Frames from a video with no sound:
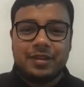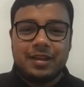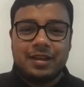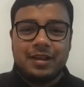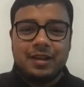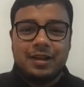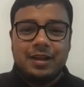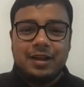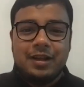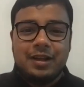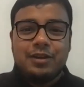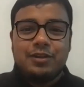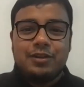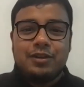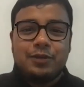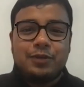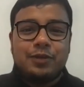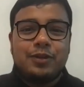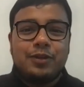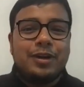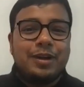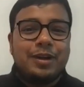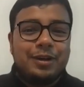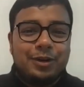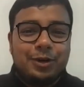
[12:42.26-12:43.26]
So if
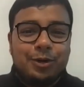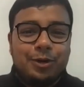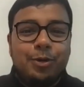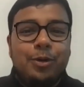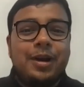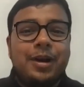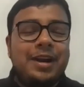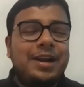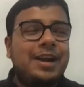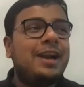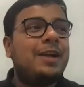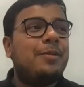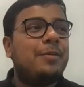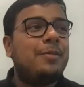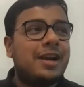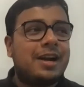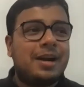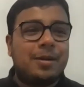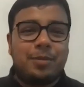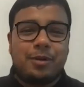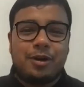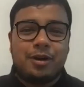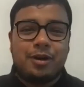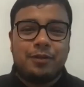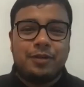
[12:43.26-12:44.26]
you do indeed make
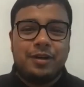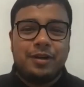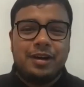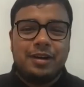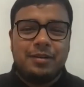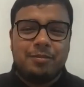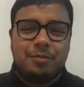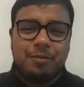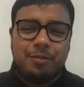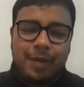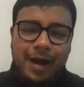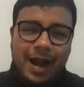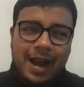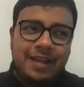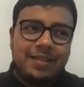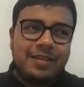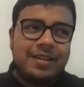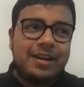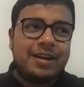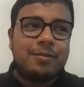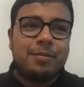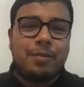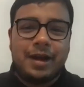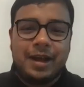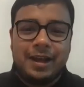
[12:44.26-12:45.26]
a profit, buy
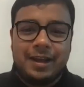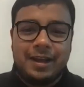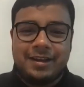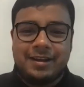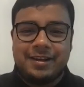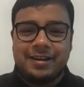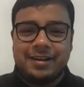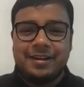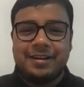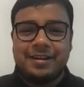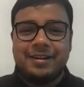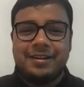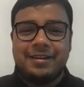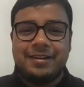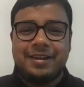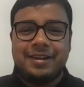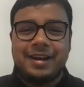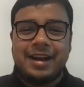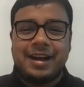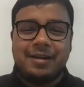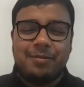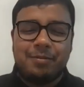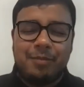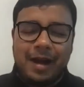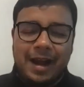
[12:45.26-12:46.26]
that bike,
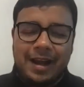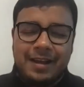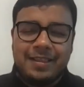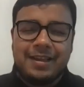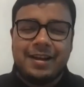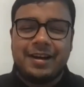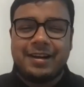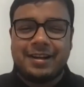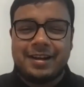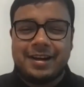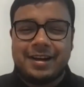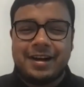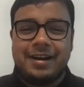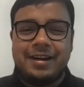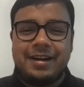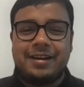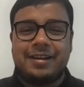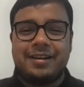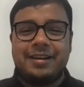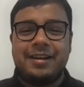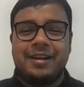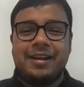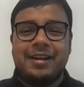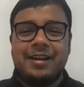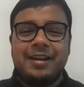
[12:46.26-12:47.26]
right? Buy that car,
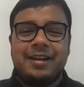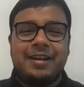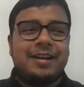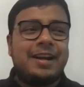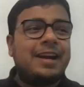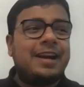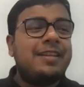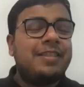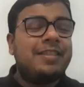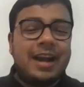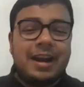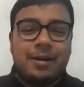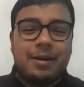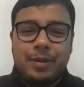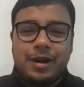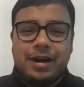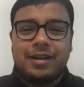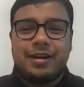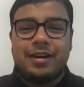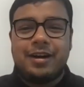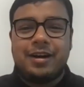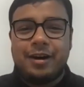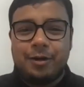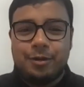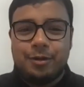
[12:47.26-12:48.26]
rent that better
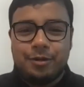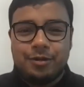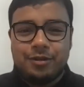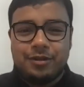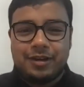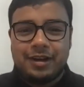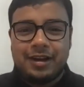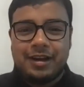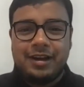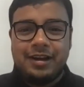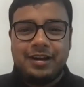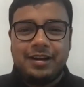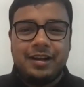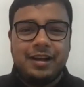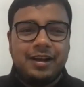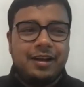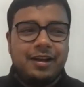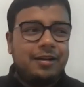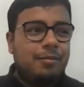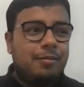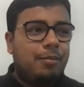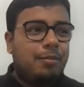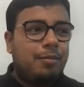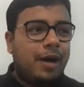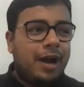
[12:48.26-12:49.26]
house, right?
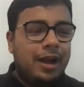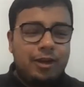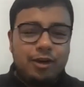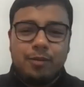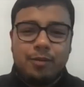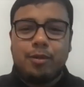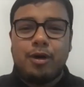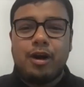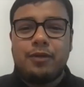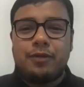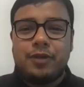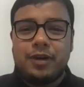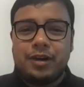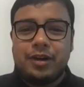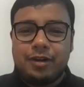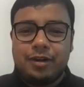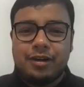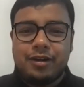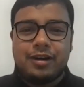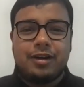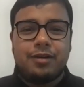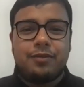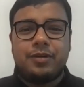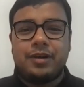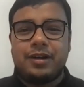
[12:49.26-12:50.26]
Buy your boyfriend or a
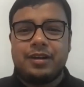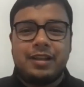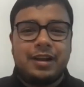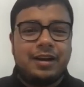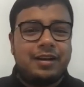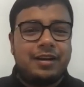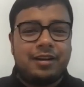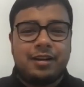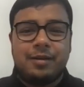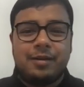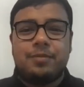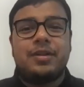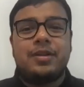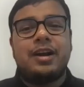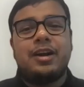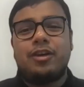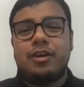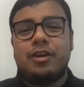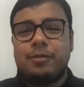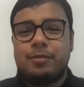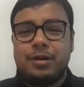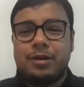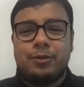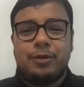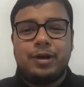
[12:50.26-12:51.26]
girlfriend that trip that you
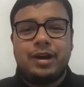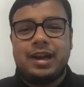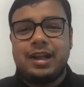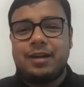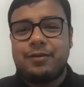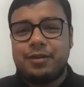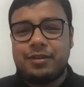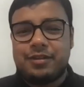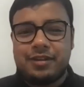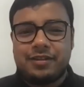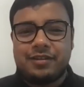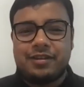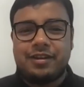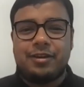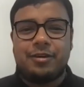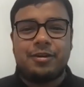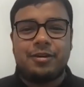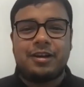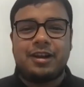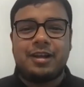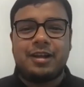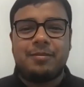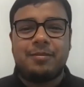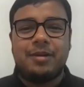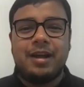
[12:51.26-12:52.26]
have been waiting for such a long
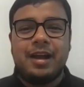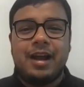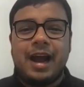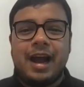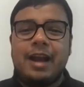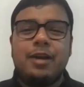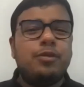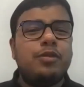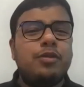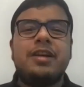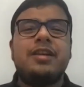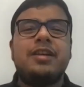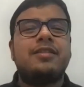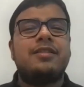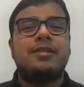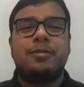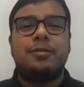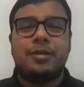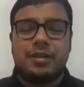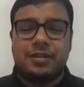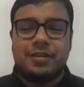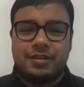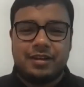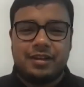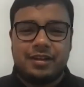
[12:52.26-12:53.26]
time. I don't think it's the
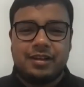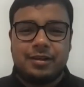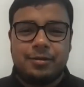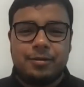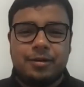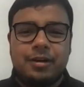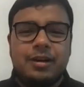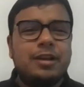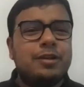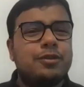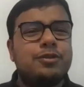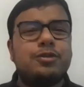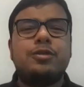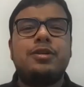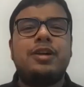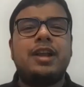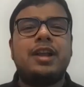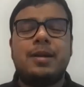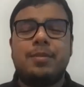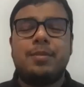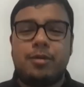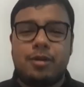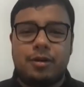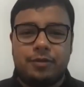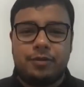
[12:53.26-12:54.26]
worst thing in the world. You should
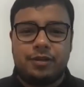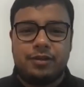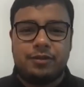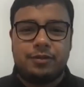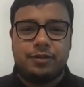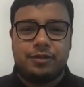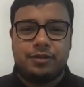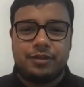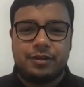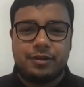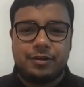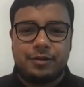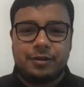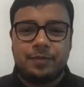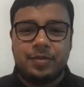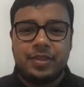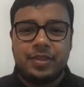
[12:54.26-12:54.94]
take profits for sure.